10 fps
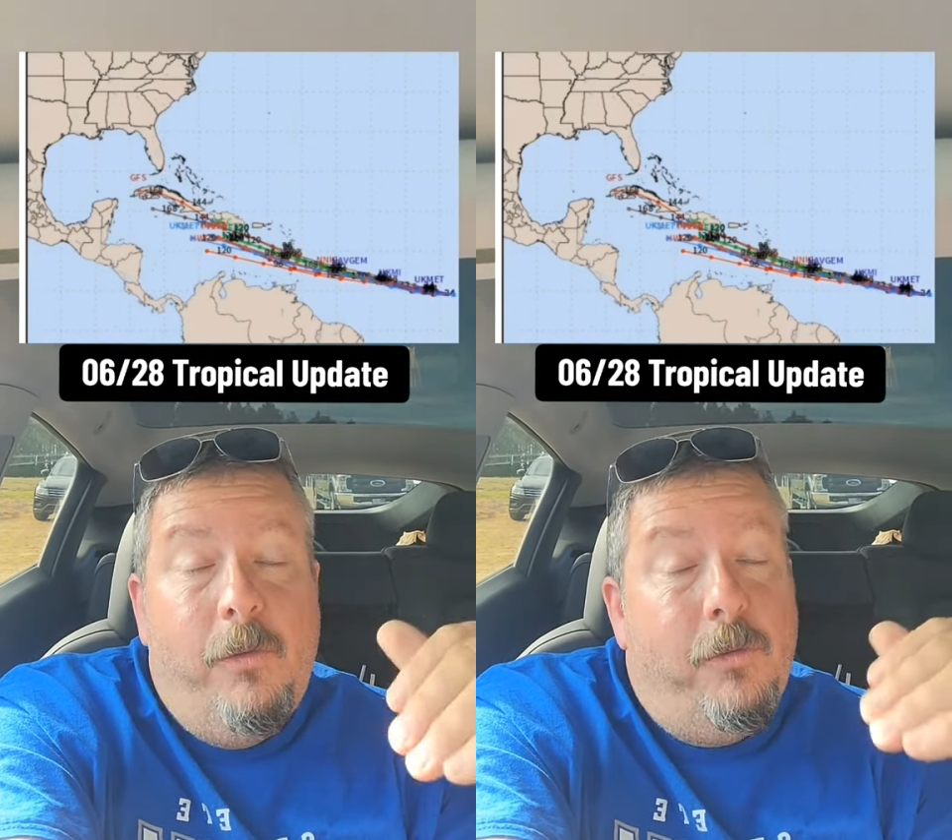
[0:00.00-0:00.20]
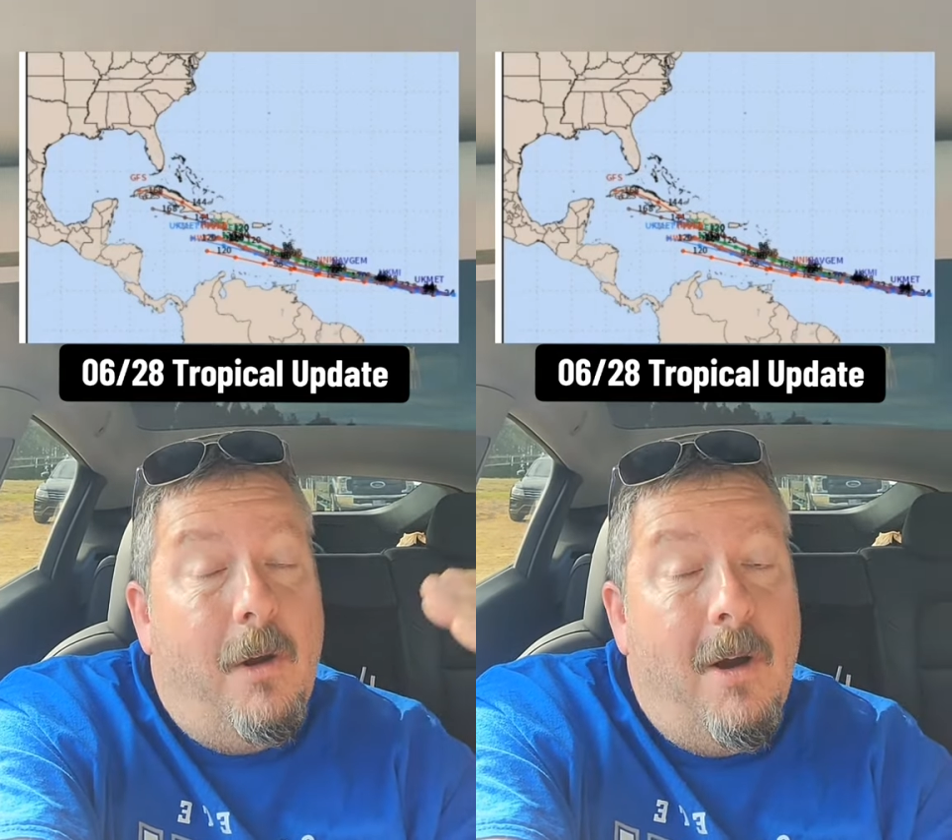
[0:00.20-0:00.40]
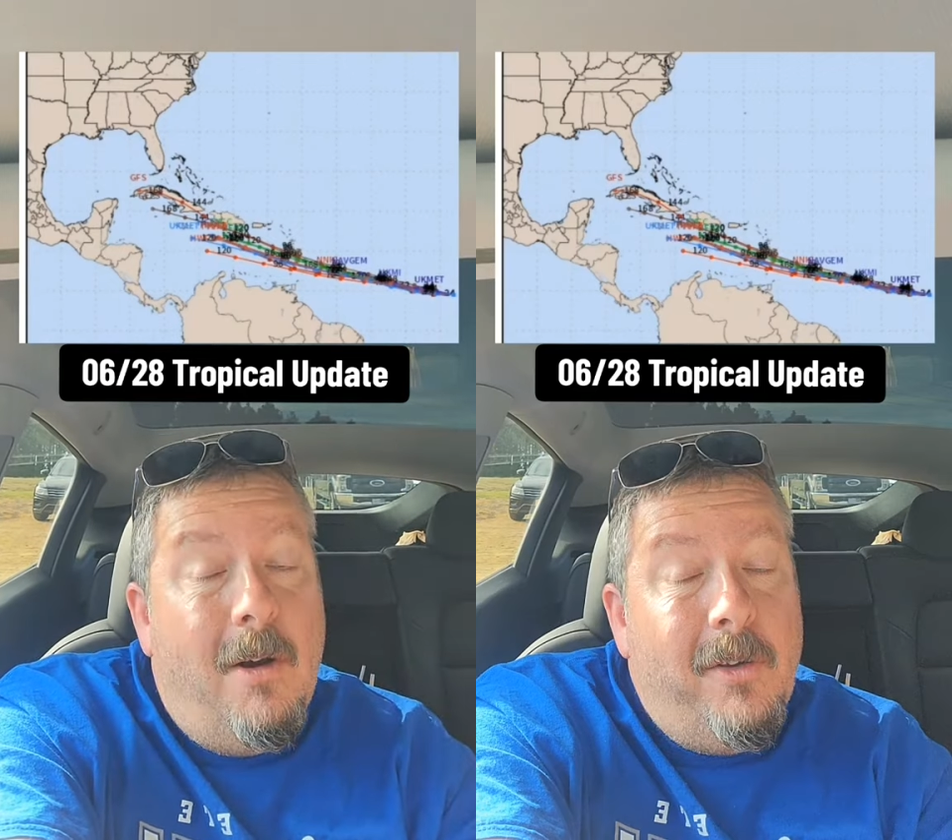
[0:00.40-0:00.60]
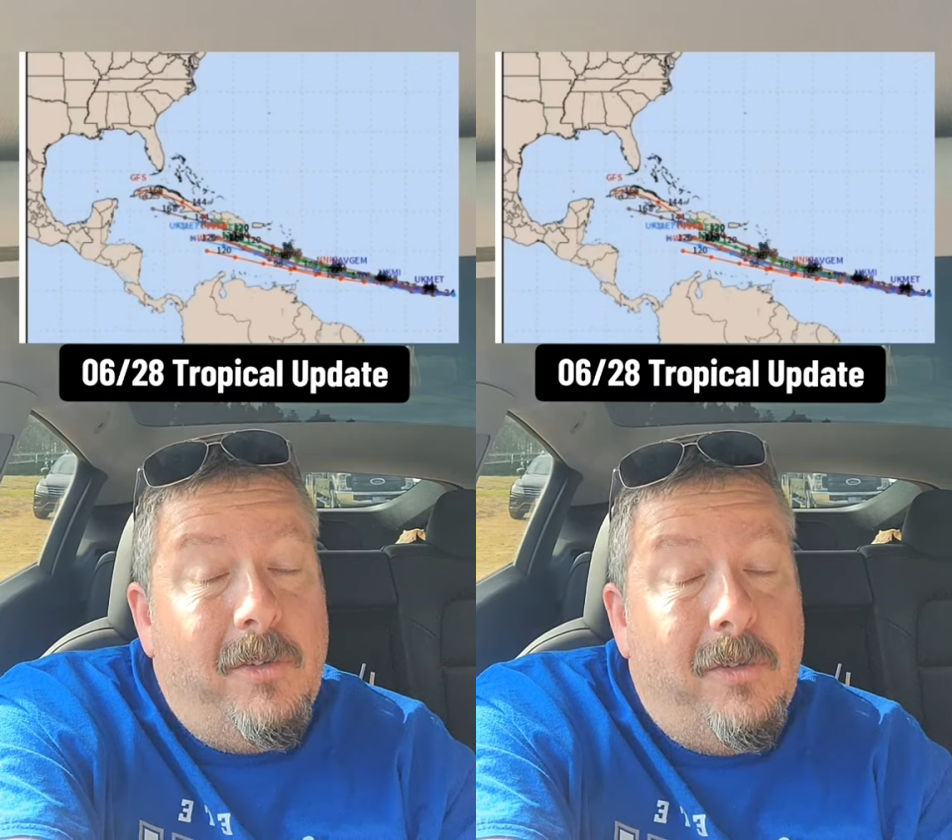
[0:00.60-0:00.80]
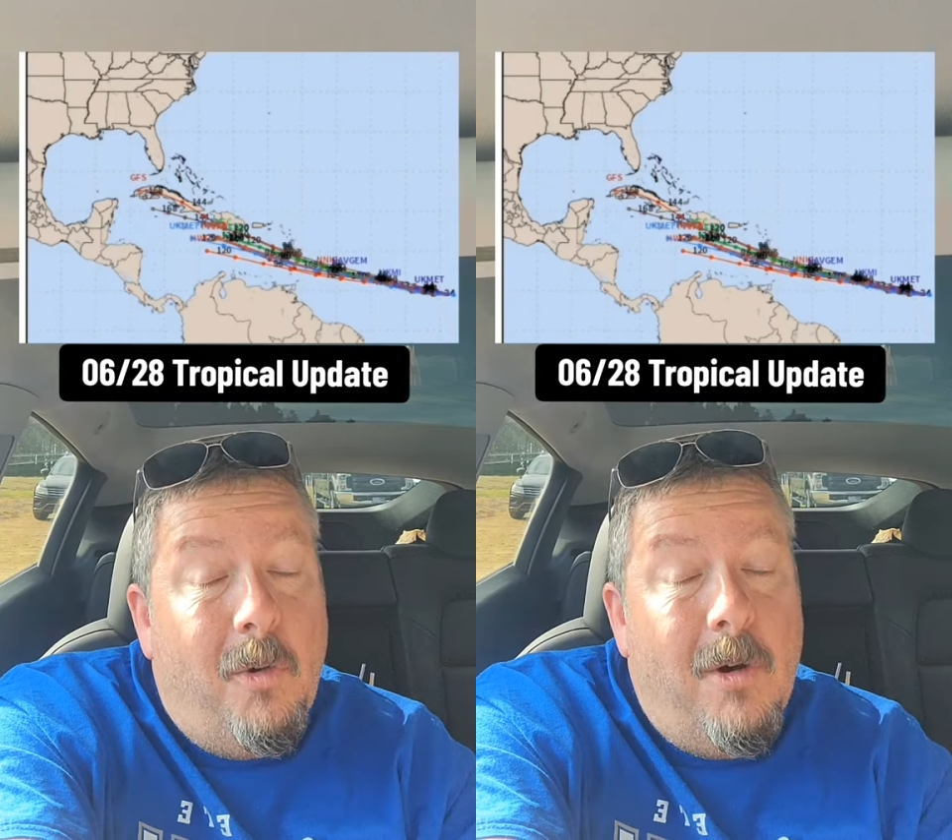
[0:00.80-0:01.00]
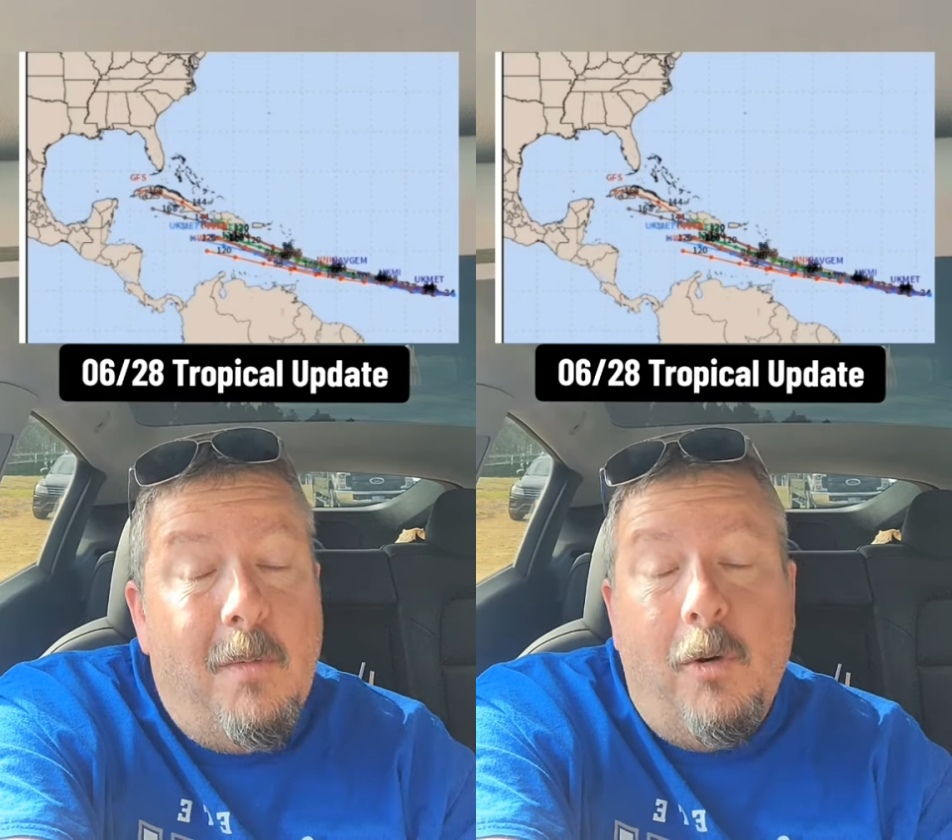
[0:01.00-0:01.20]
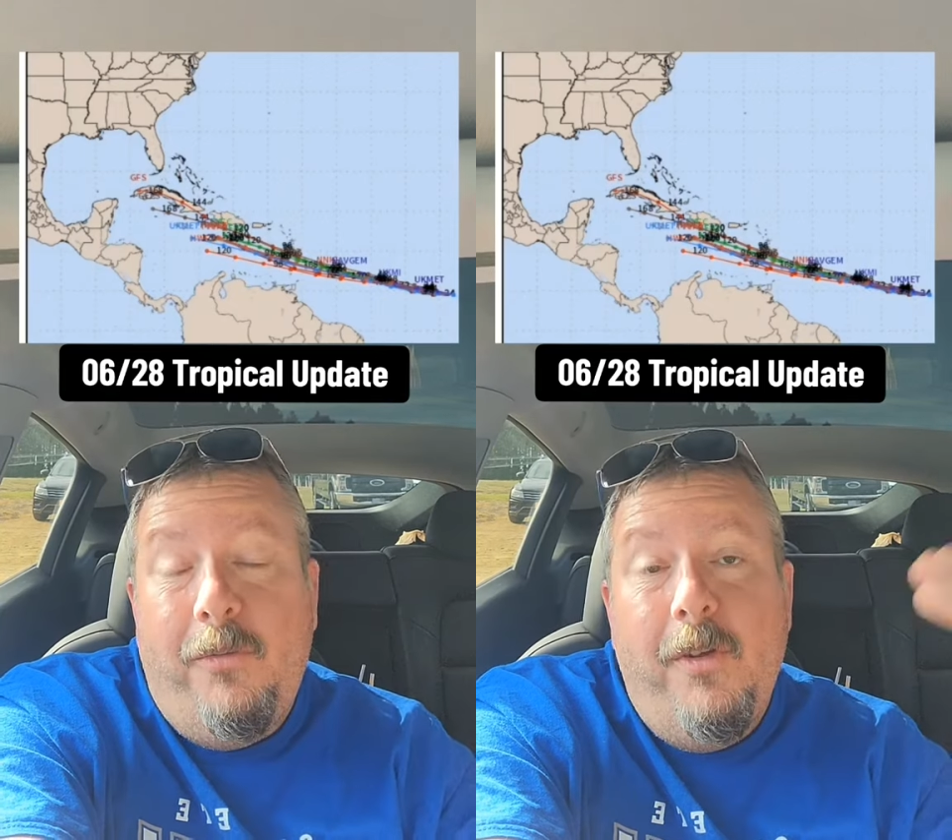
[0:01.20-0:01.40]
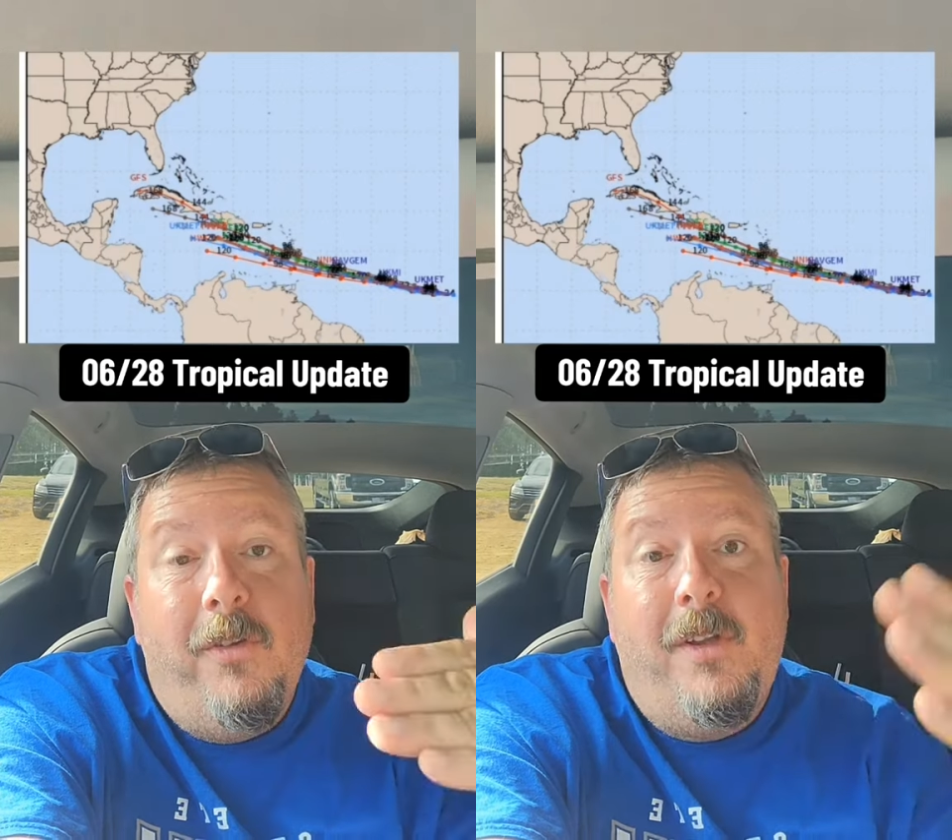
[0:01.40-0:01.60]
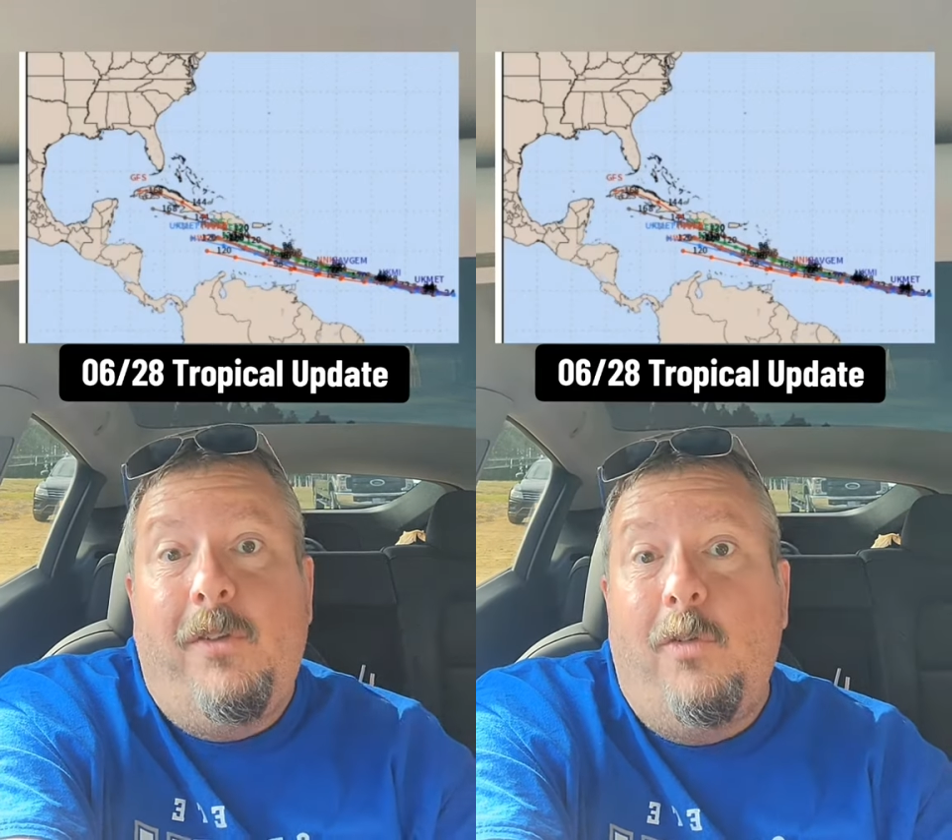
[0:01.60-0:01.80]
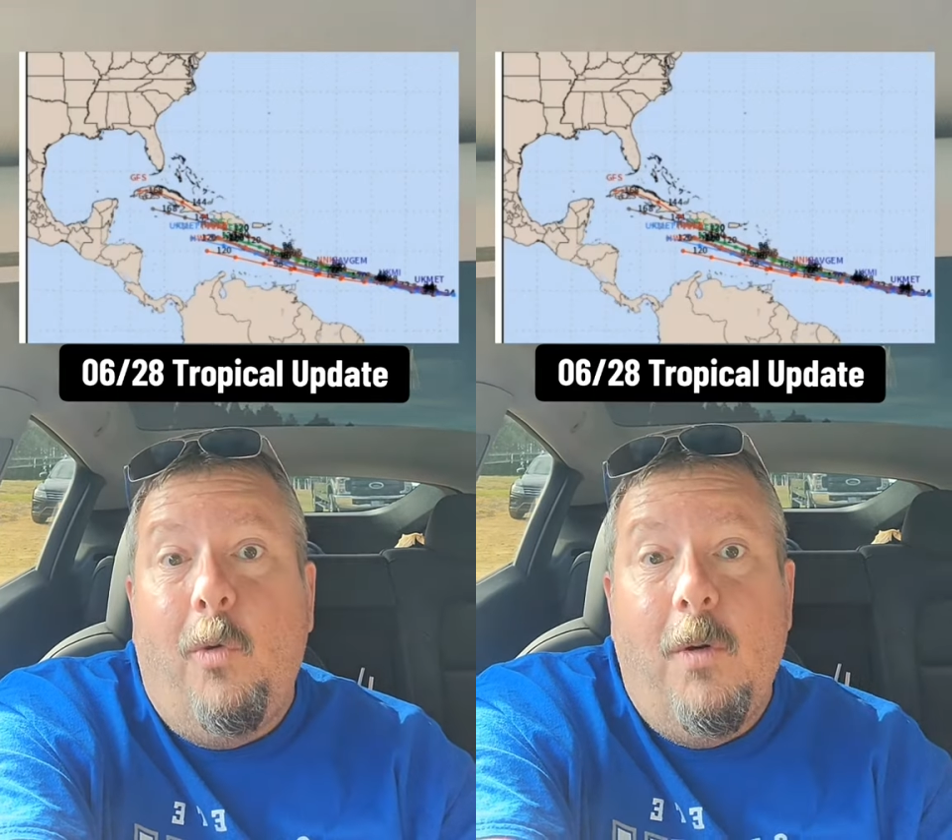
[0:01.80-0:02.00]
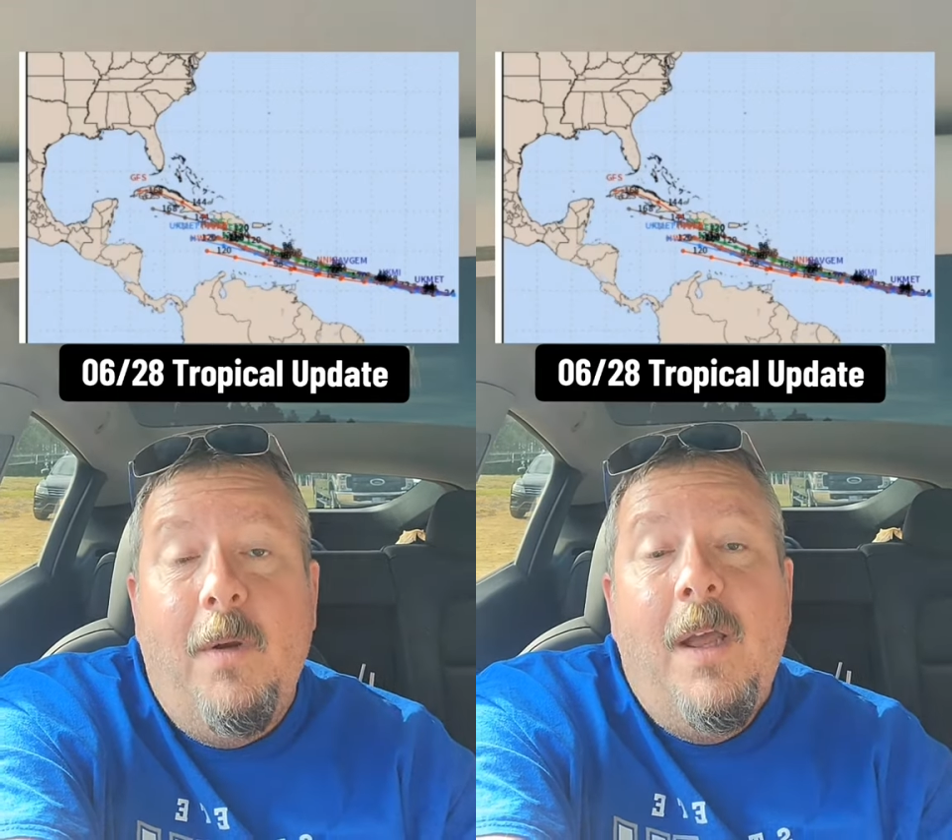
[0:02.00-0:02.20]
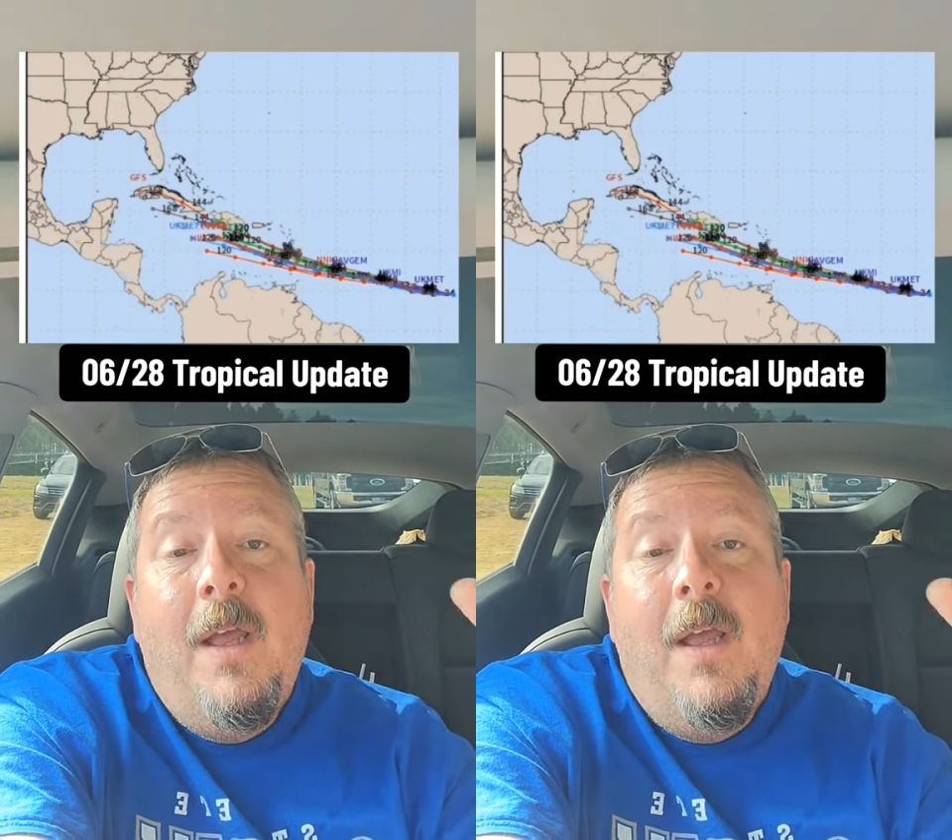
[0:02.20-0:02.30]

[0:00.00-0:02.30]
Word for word: strong storm or fizzling storm.